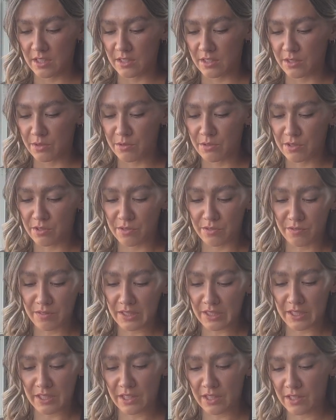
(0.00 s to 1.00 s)
YouTube
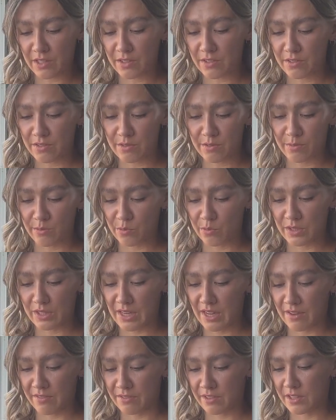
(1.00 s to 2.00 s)
video,
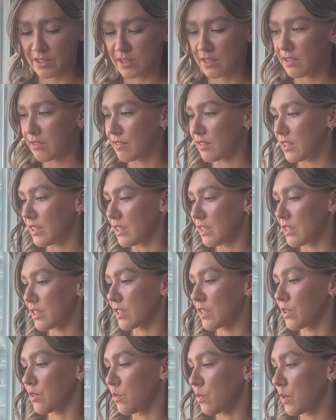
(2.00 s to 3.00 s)
whatever. It's
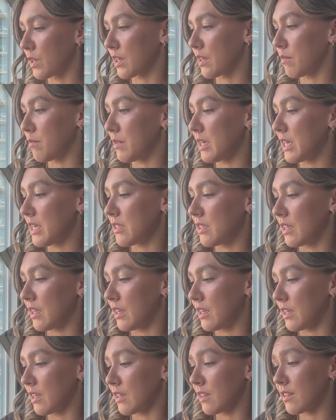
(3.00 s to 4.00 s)
gonna work
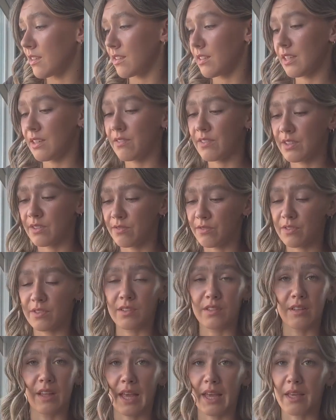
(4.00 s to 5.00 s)
amazing, even
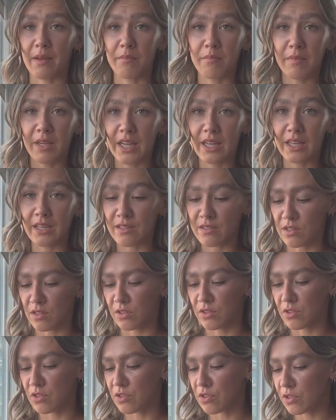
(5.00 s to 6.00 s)
for like meetings on
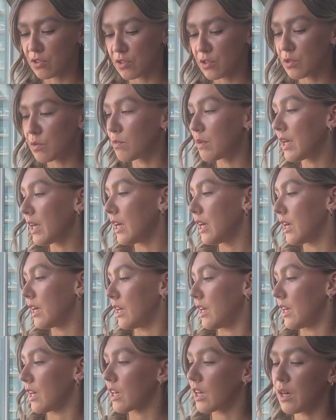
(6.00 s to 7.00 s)
Zoom.
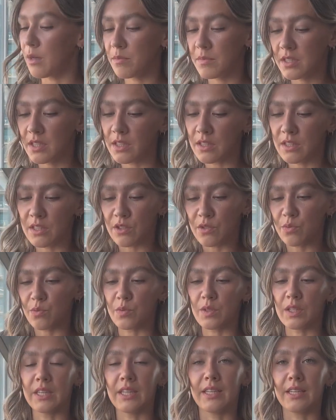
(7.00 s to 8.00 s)
It comes in this
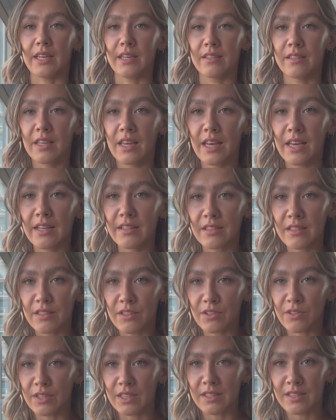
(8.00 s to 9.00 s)
really nice case, as
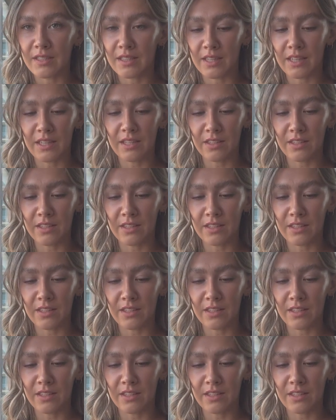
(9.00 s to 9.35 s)
you can see.